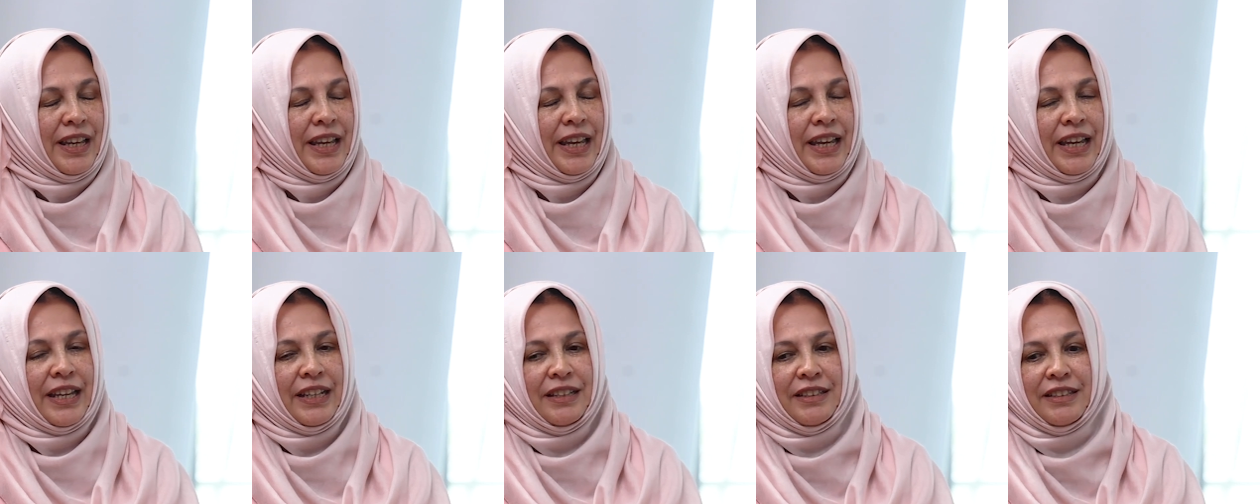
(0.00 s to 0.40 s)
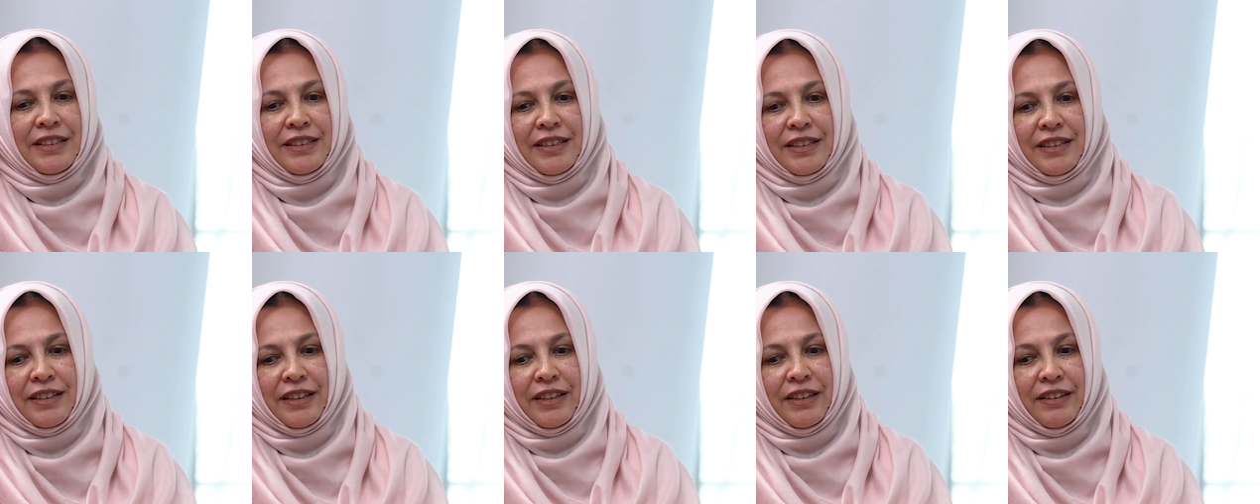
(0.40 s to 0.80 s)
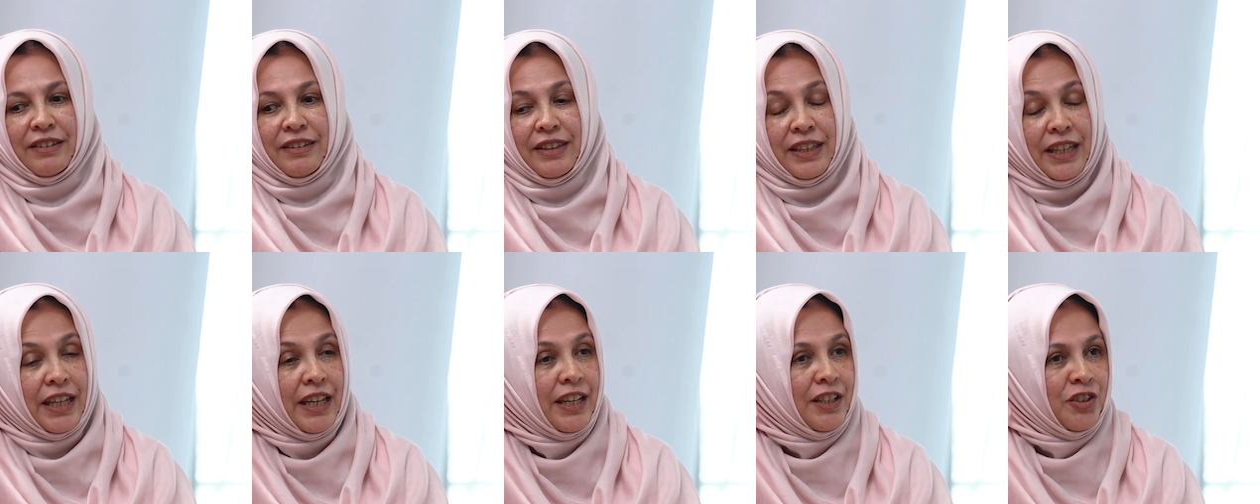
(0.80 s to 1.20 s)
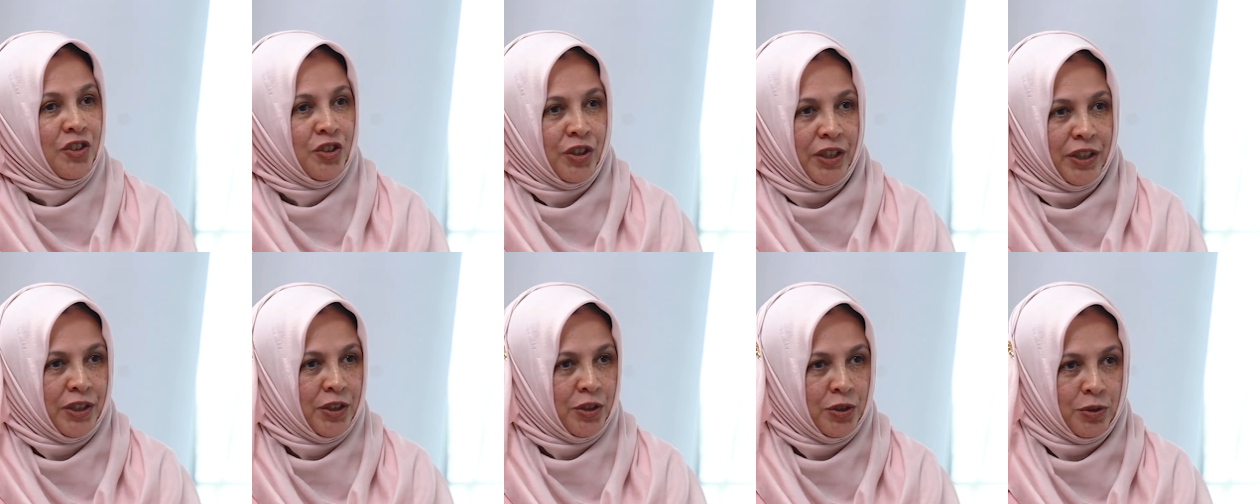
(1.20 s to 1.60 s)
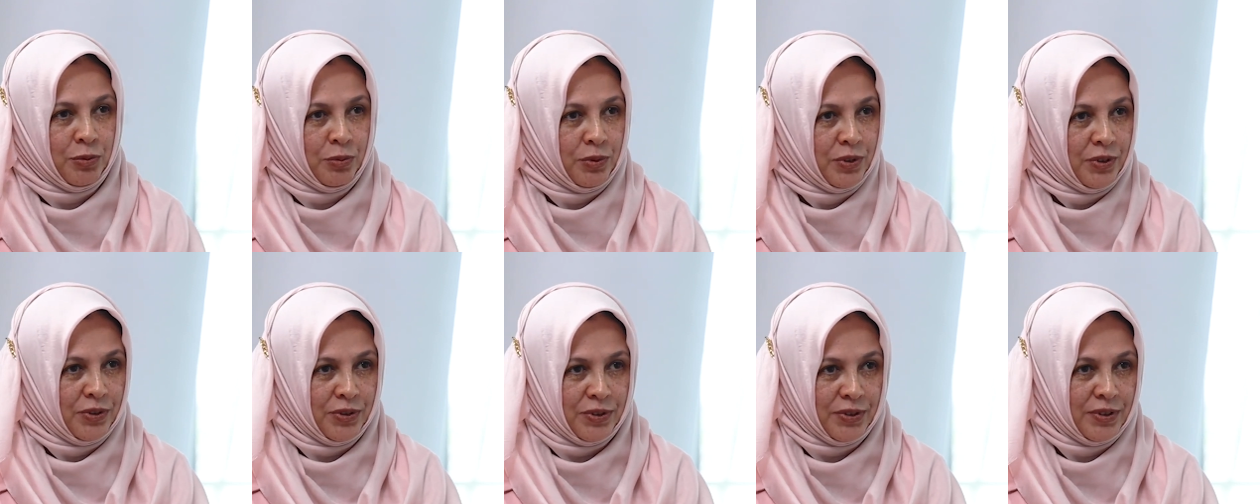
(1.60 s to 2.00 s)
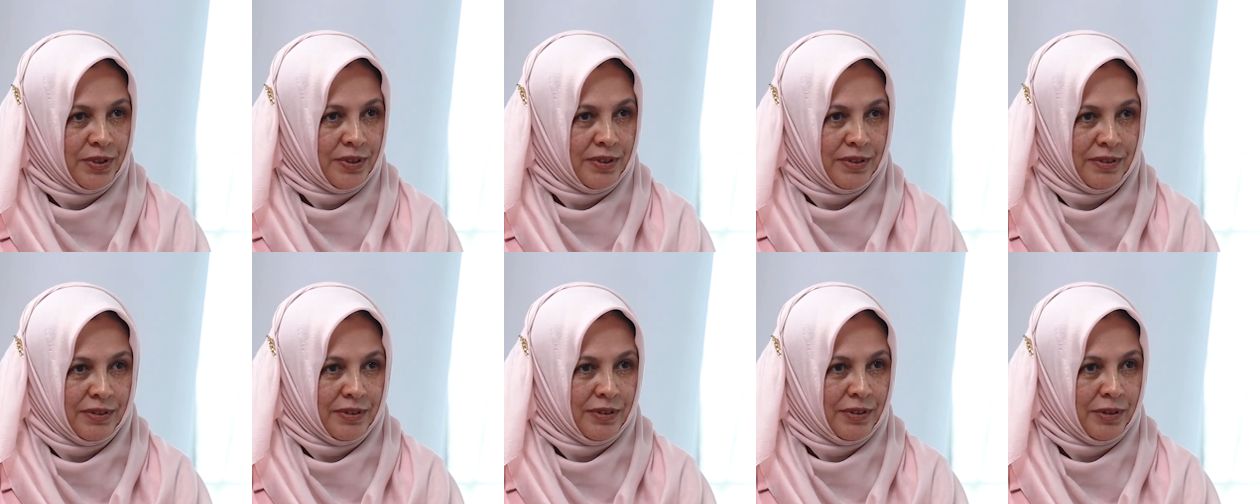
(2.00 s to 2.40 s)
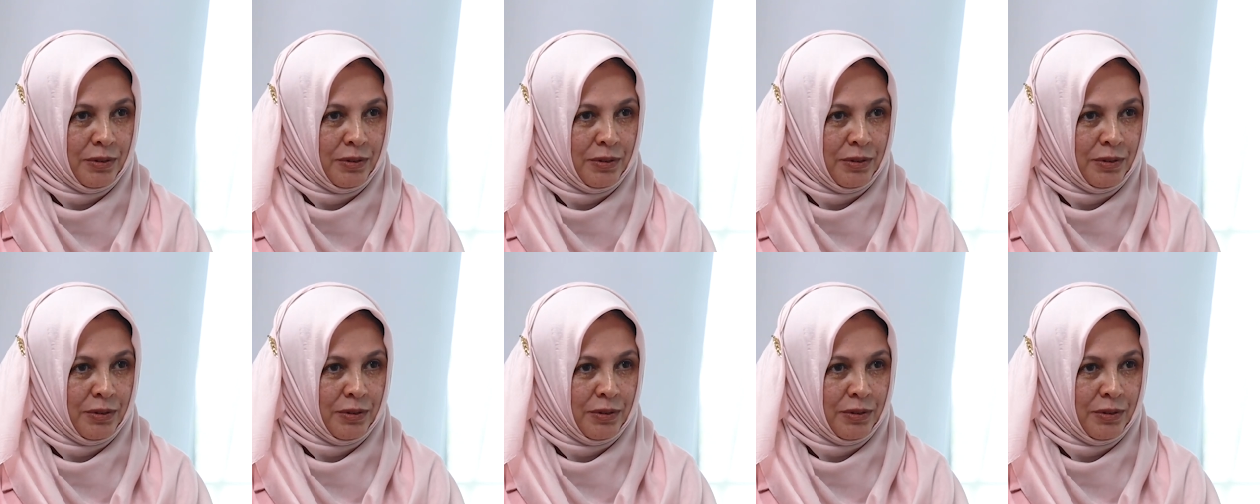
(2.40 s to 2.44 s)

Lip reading: And their change was